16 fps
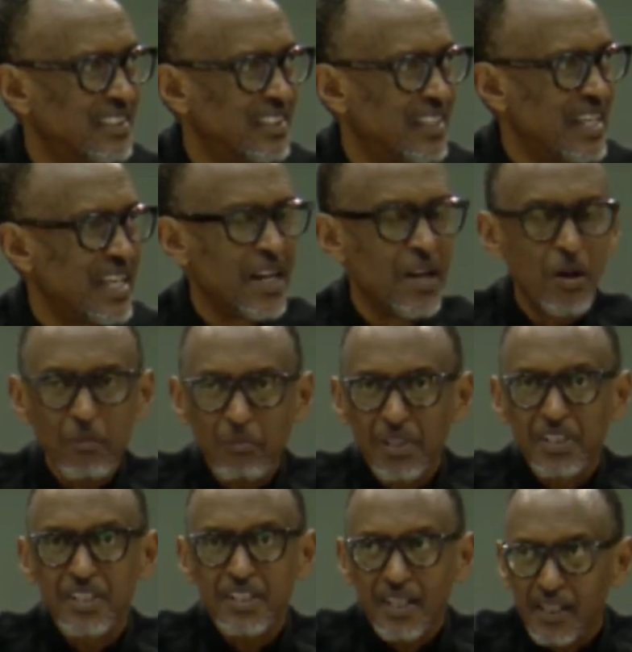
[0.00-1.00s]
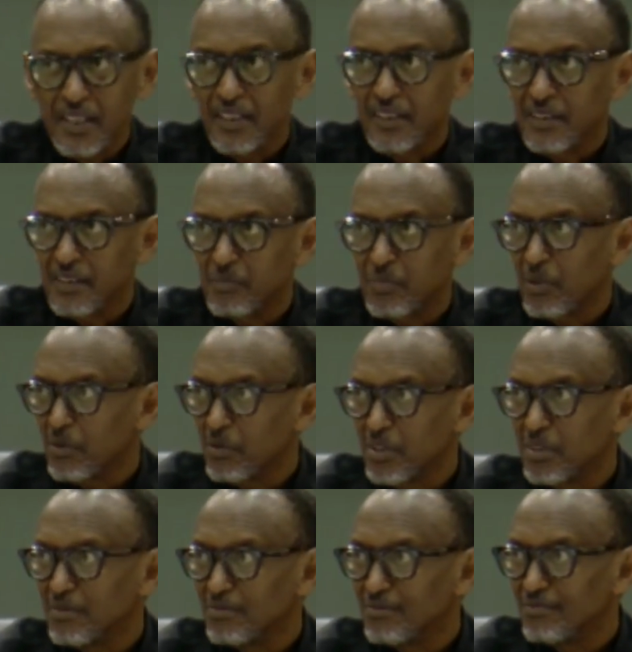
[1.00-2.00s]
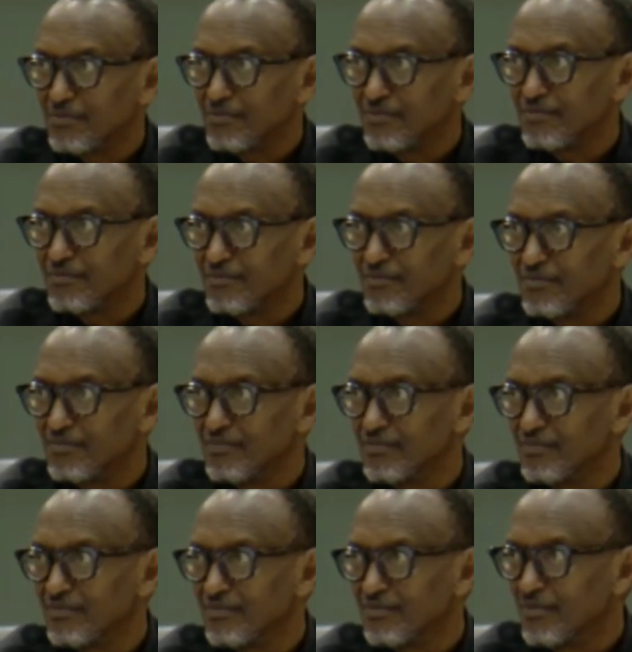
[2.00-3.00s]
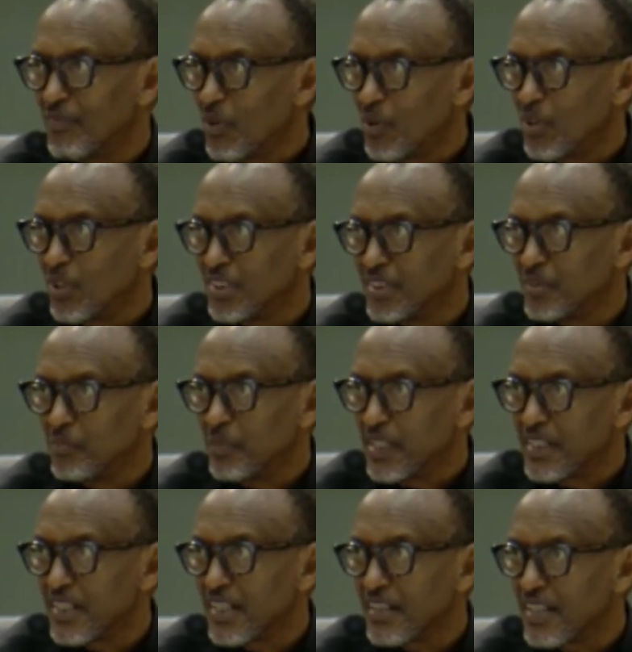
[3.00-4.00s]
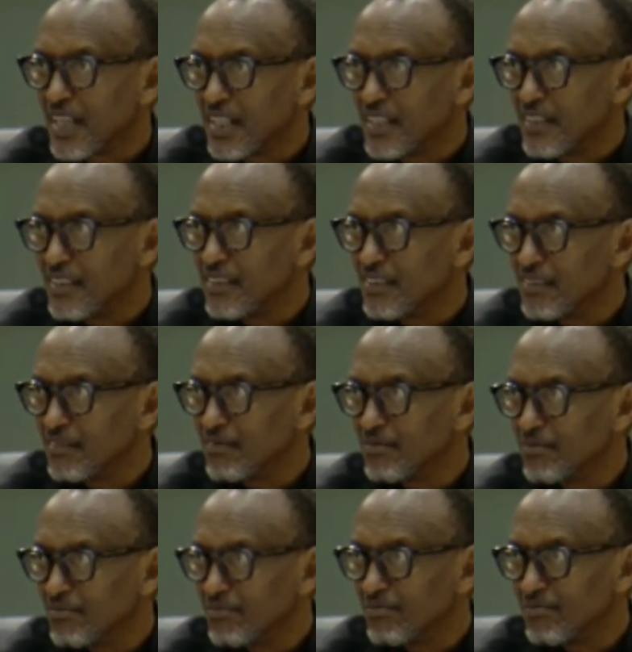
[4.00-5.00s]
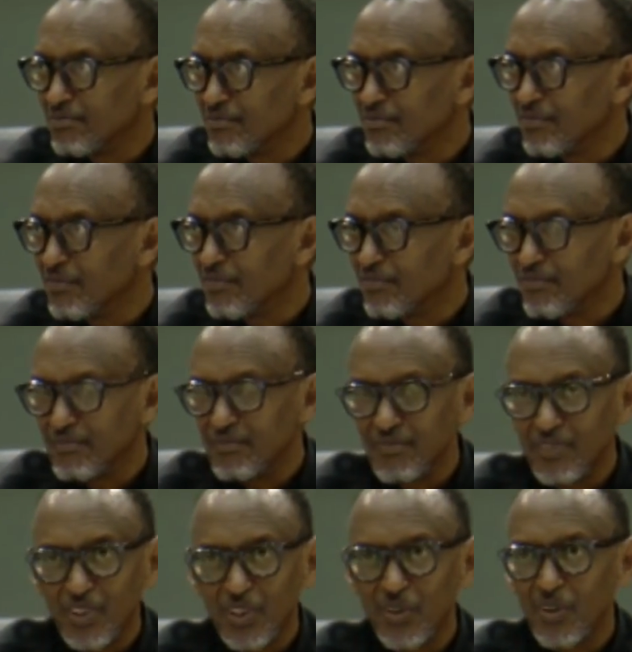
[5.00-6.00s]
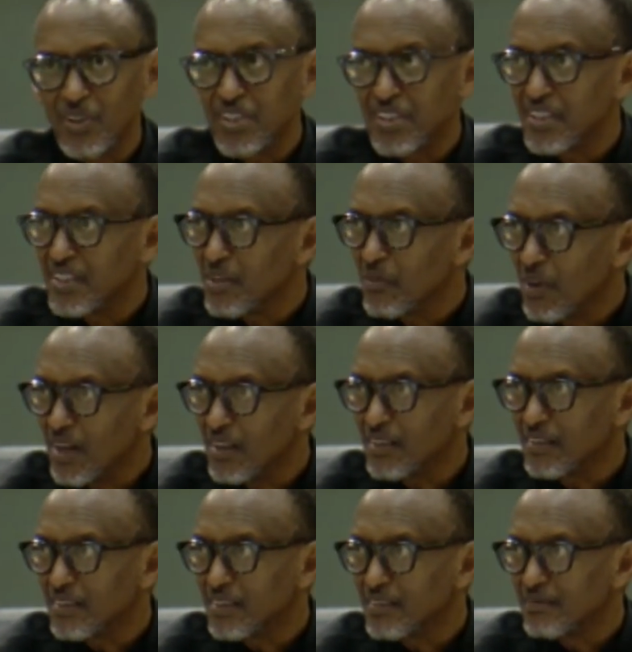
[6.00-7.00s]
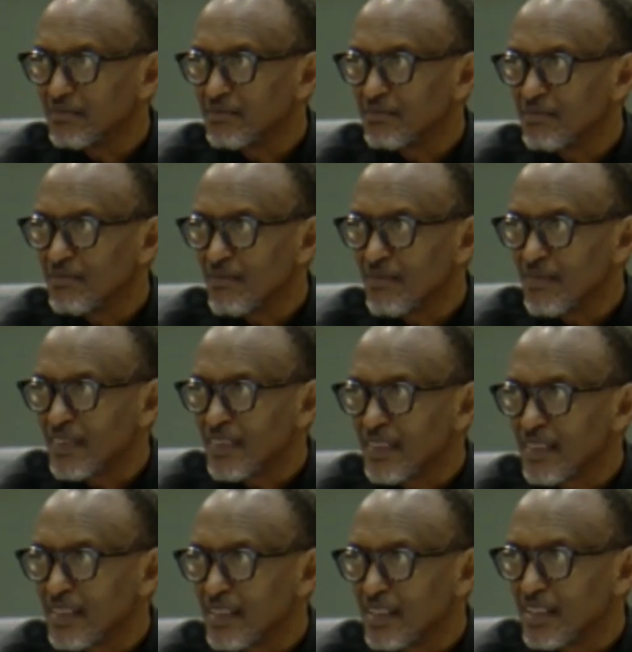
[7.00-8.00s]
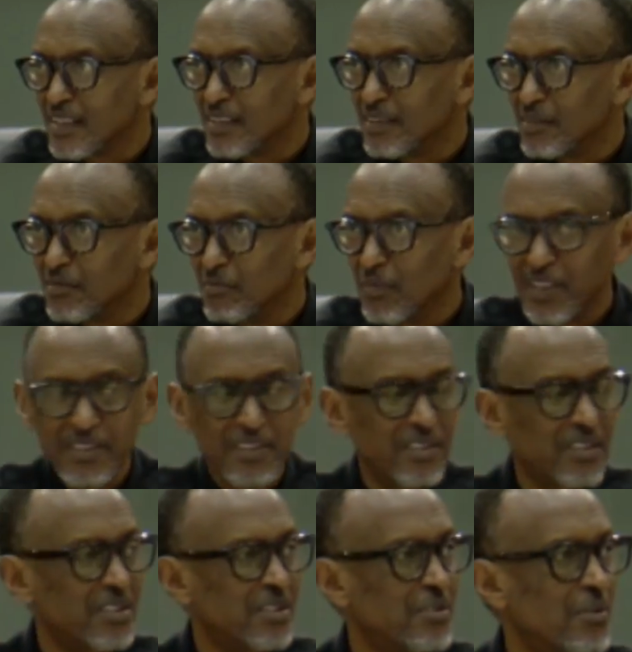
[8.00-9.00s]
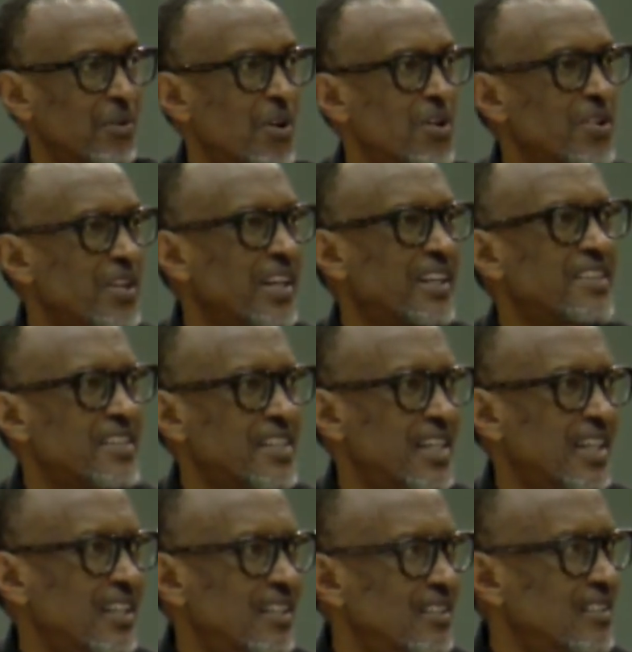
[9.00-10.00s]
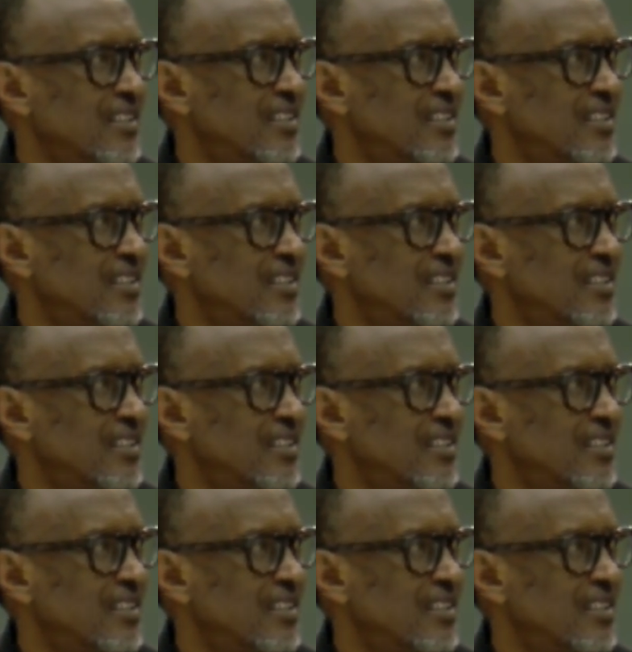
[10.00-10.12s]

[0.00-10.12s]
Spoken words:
enormous talent, probably more and better than you know it in the world. But we only excel,